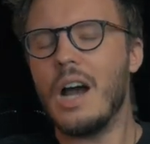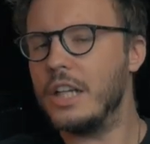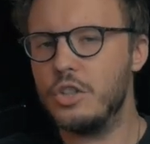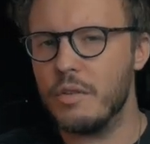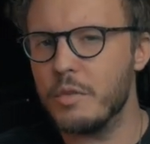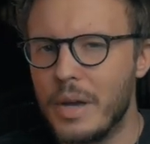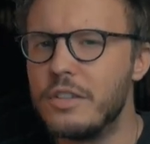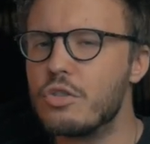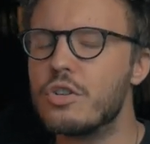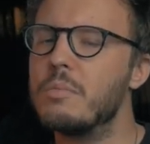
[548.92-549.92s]
I do have a
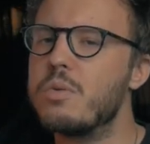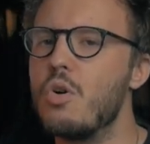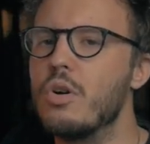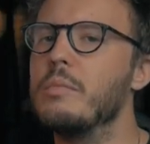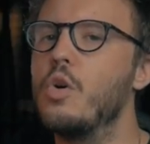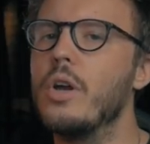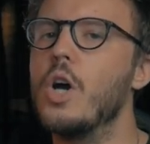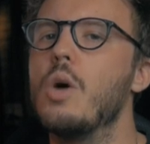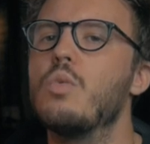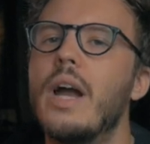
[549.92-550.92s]
mentorship program going
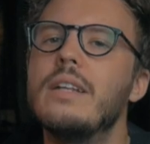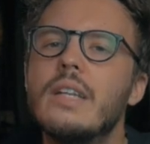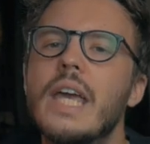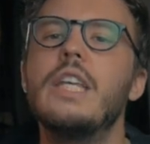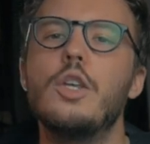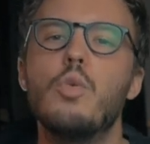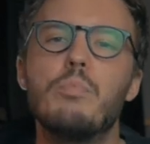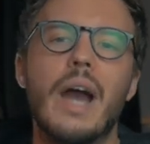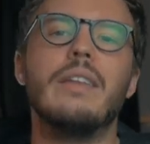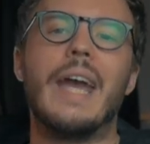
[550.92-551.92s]
on where I take you
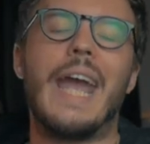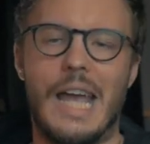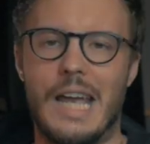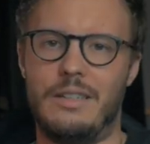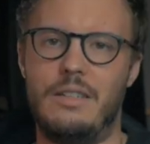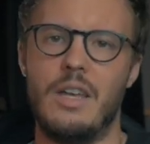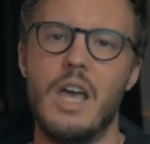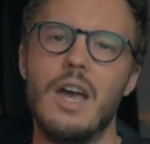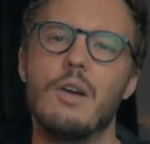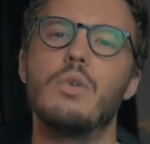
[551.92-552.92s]
by the hand
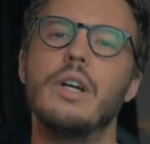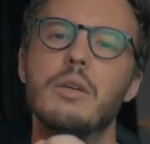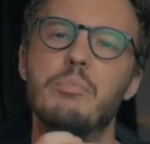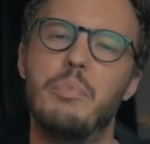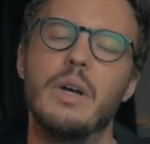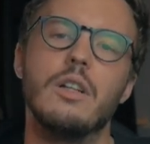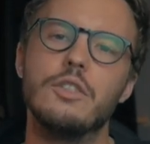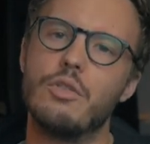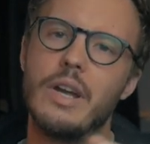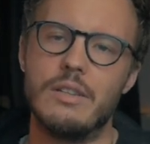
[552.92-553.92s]
and we're going to build
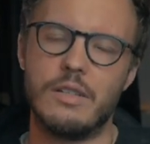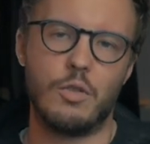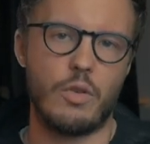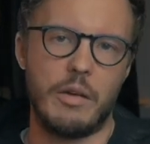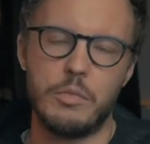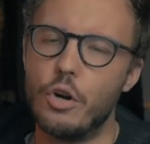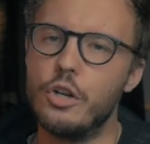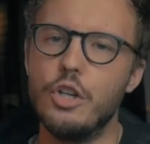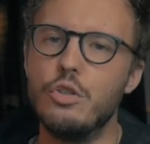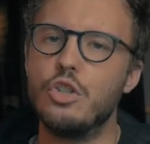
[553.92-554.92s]
your Instagram, your
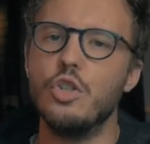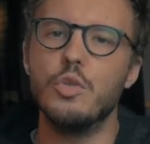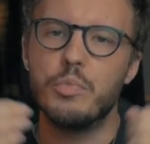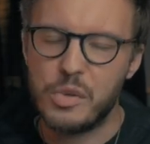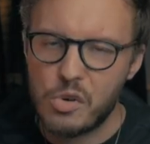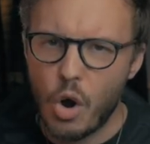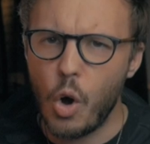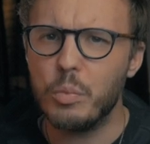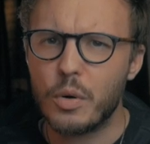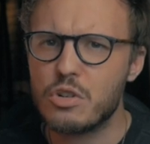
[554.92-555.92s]
YouTube, your
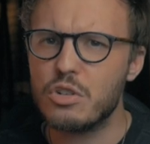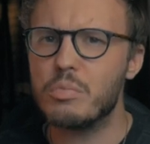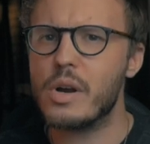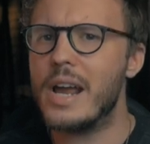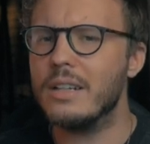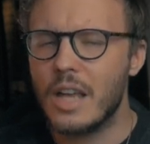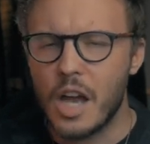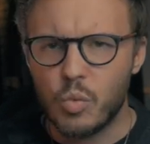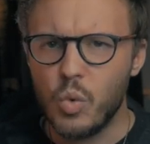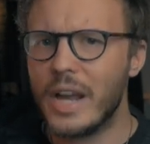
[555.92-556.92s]
whole personal brand,
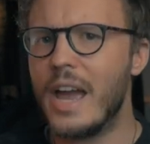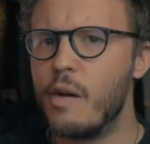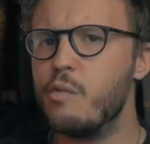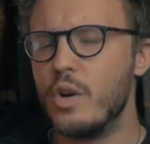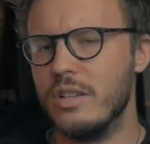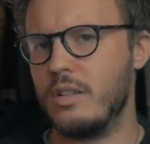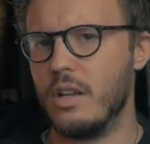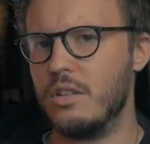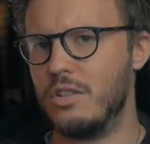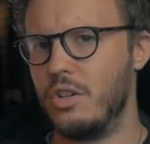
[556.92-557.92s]
whatever is
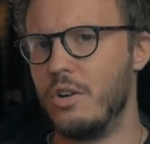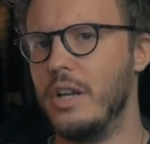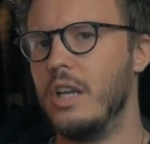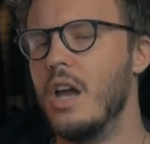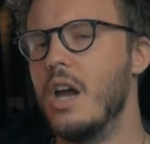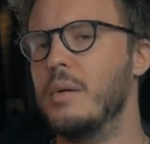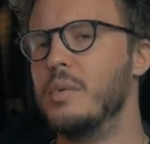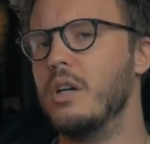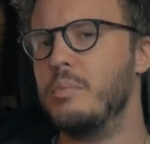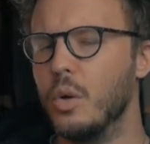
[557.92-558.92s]
necessary. I'm
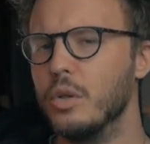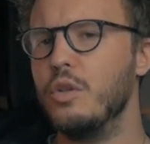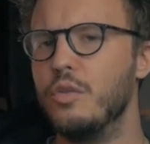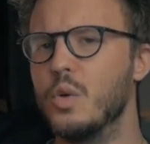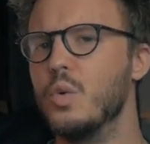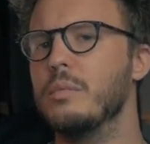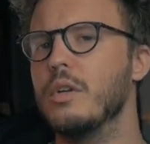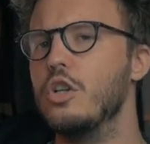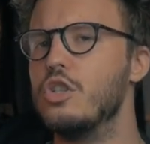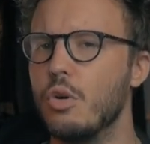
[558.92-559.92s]
going to pull you through. I'm
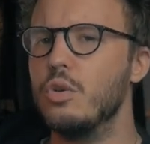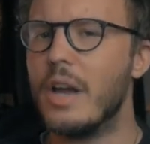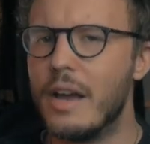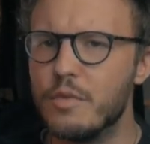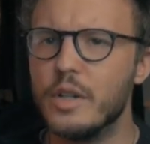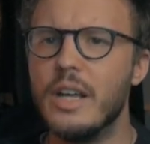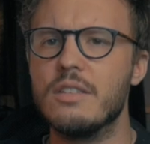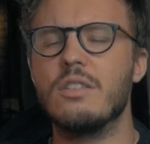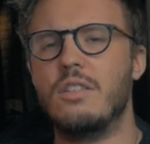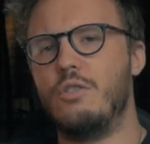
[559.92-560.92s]
going to show you every
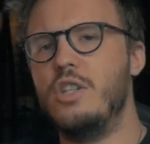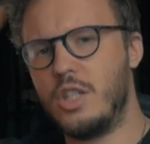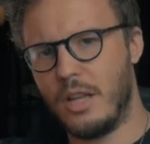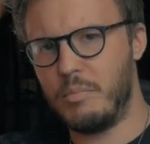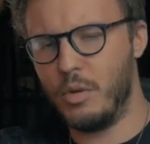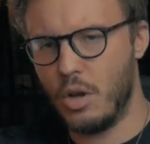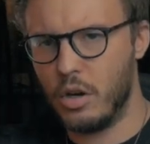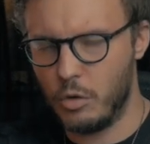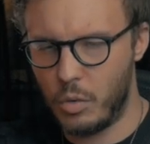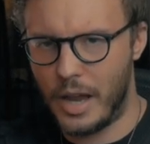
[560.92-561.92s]
necessary step
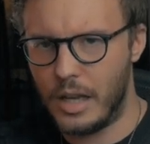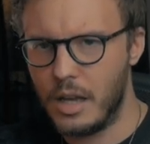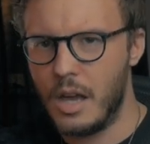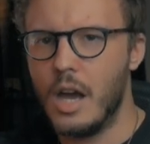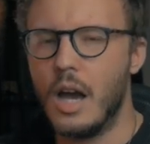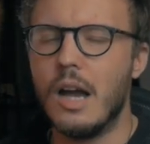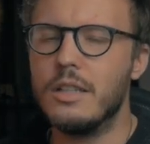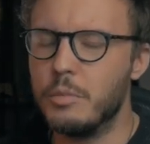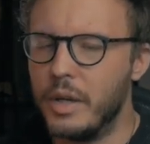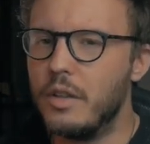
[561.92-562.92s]
along the way uh,
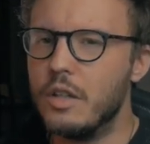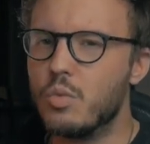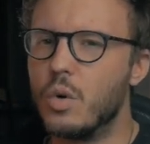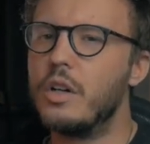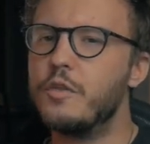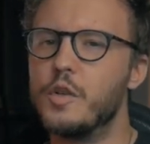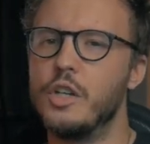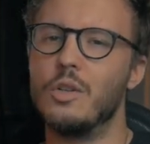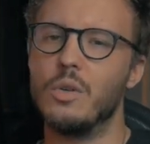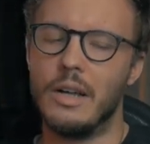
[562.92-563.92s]
to make things work for
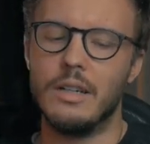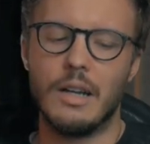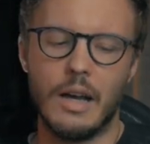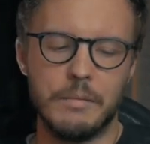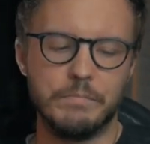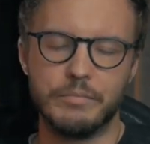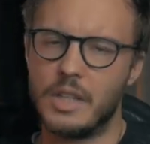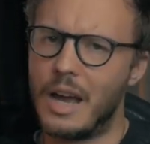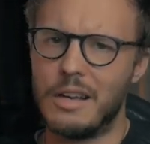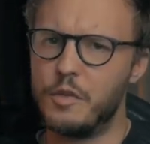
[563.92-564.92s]
you. And um,
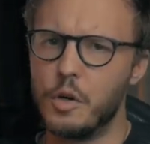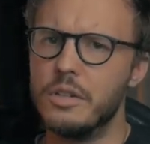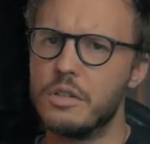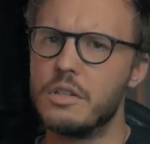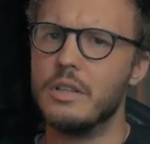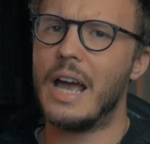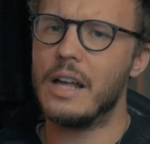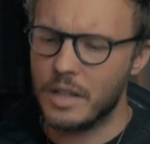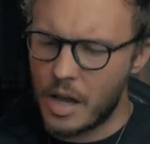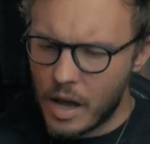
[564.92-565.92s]
yeah, if you're interested in
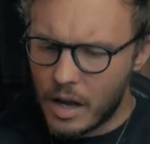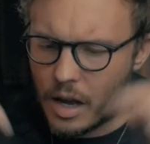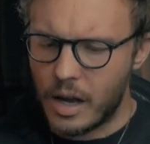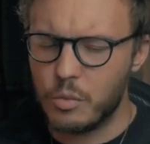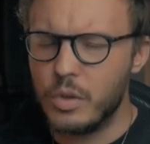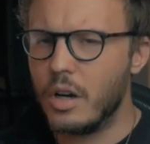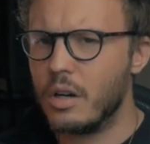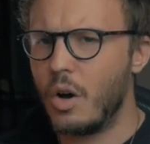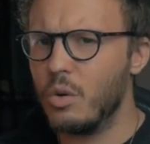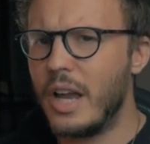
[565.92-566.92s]
that, Uh, we
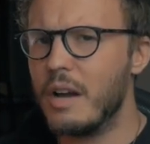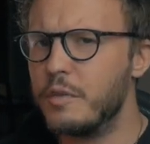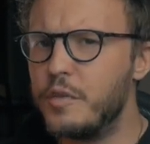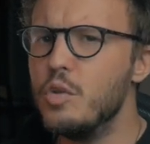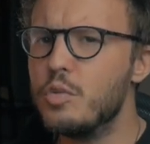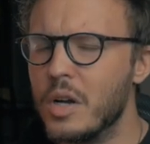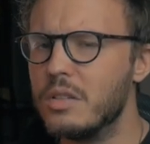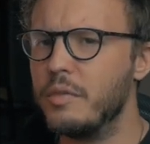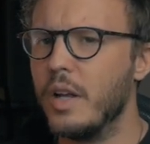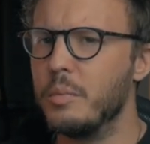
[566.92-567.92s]
only have a few
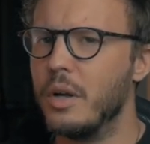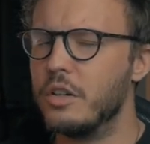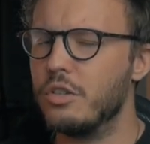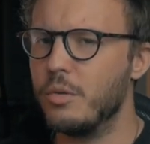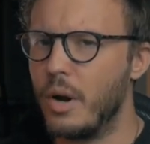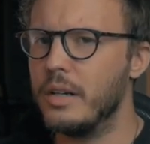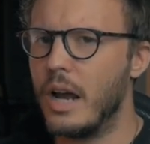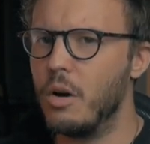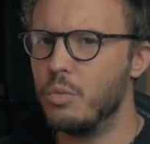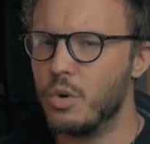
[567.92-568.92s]
spots available actually right
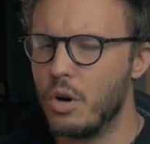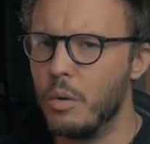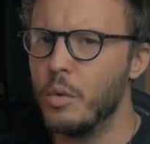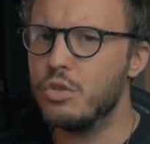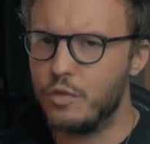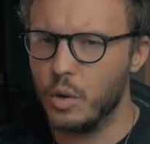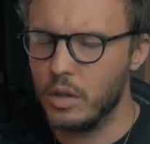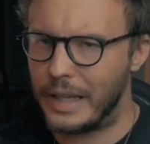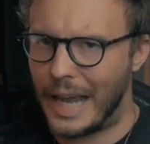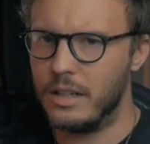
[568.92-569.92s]
now. We're almost full
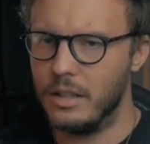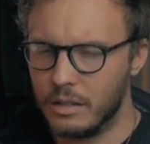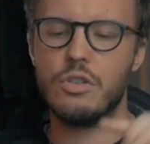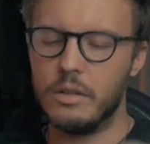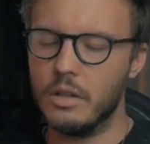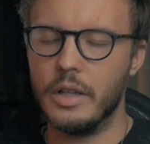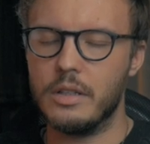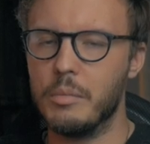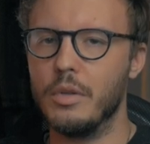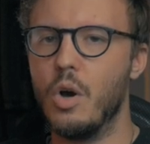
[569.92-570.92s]
again. Just hit the link
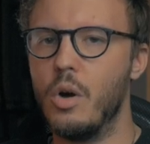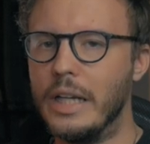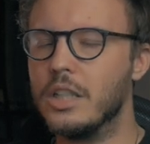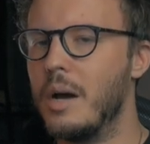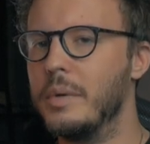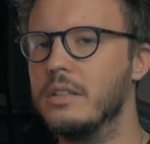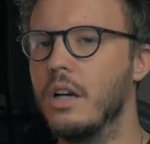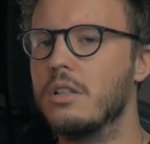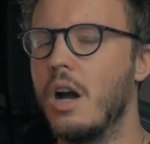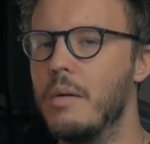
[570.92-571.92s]
down below, hey dominik
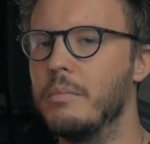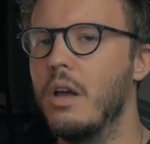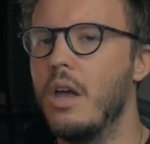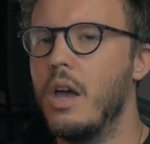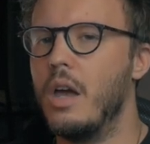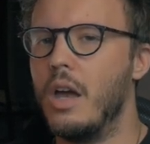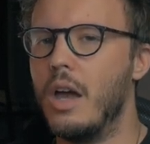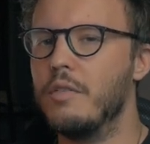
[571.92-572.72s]
dot com. Uh,